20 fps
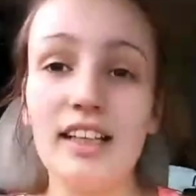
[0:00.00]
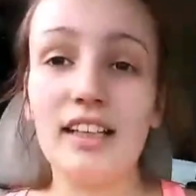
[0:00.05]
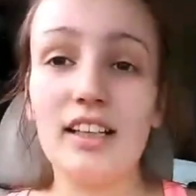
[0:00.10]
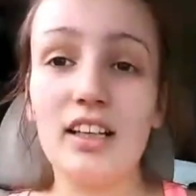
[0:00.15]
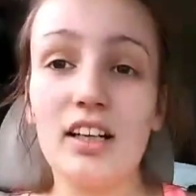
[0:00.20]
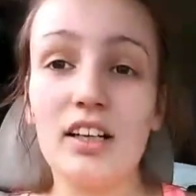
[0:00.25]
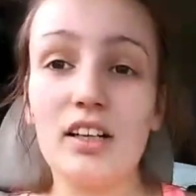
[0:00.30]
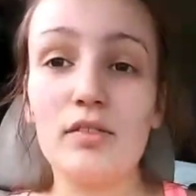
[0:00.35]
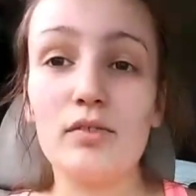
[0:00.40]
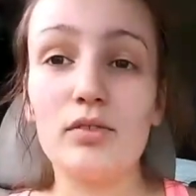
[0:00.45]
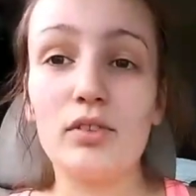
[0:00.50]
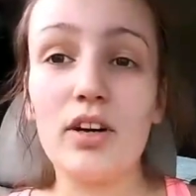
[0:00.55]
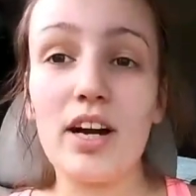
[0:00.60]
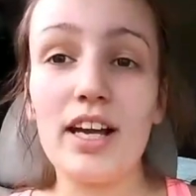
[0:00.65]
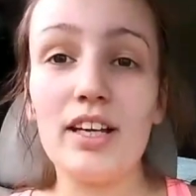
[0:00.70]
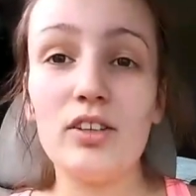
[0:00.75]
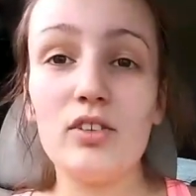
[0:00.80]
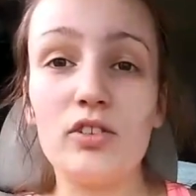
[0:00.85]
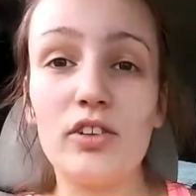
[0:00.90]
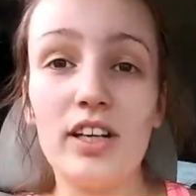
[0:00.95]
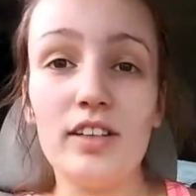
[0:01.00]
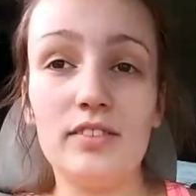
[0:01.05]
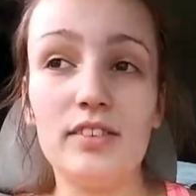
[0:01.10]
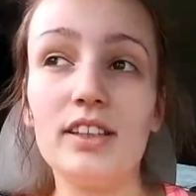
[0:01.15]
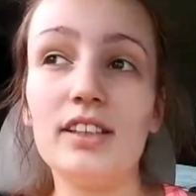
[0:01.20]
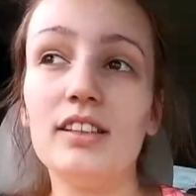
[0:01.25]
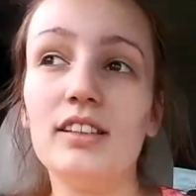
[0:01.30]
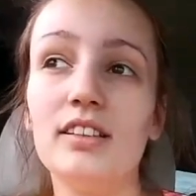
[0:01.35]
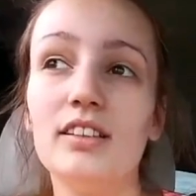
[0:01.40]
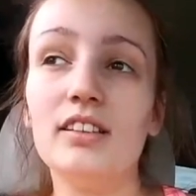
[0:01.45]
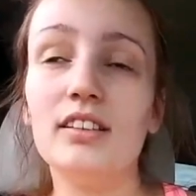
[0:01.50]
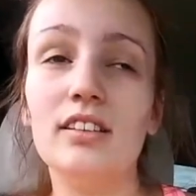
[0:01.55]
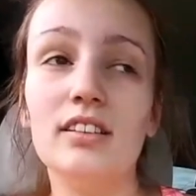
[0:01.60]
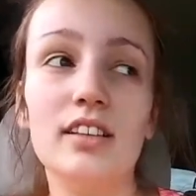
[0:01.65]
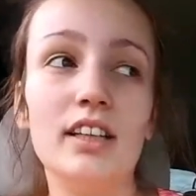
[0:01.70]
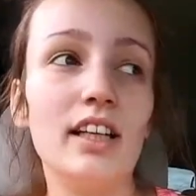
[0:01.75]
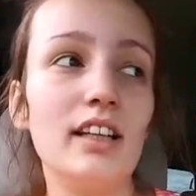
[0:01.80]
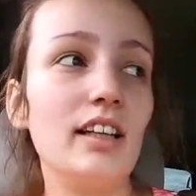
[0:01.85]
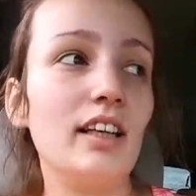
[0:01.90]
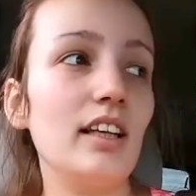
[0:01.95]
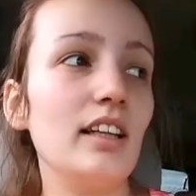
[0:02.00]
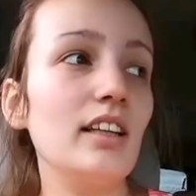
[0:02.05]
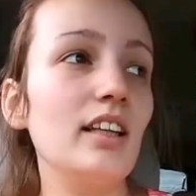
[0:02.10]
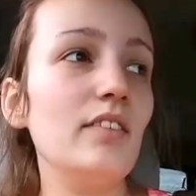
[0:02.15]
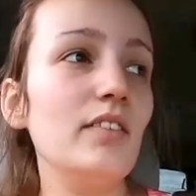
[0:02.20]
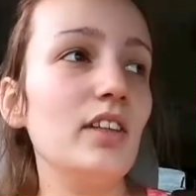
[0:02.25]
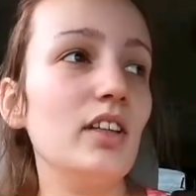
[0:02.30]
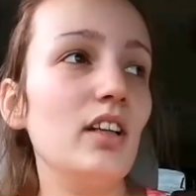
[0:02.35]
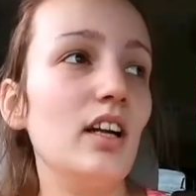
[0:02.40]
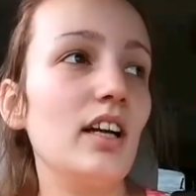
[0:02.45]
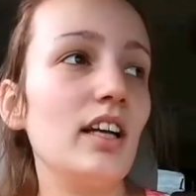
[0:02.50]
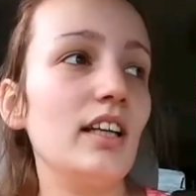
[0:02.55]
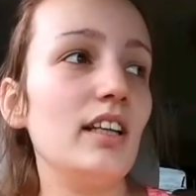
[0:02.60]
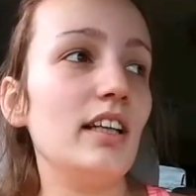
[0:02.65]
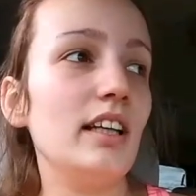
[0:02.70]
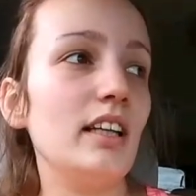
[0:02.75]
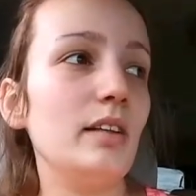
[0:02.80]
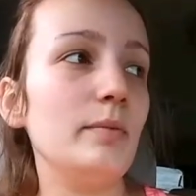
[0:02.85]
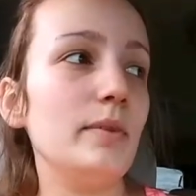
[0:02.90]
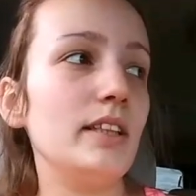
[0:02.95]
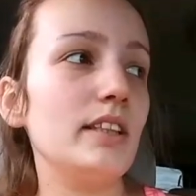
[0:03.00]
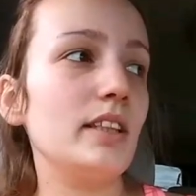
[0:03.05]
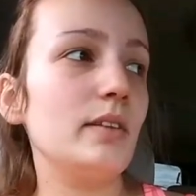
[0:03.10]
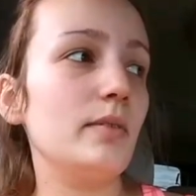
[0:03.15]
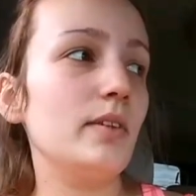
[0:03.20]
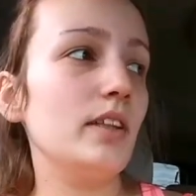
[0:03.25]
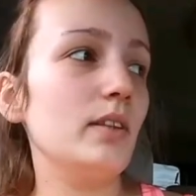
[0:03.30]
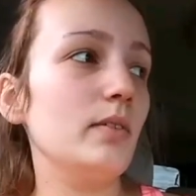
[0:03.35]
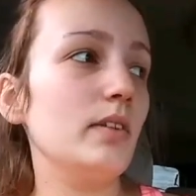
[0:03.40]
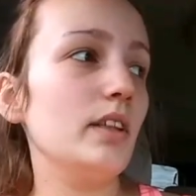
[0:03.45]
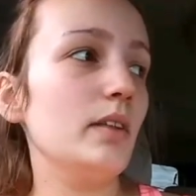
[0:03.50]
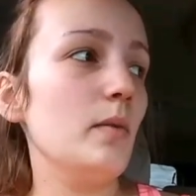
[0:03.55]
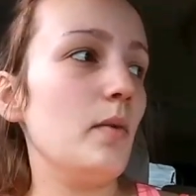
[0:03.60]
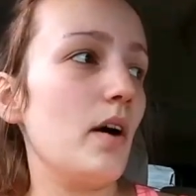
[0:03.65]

and got a fry and gravy at like 11 o'clock at night because I really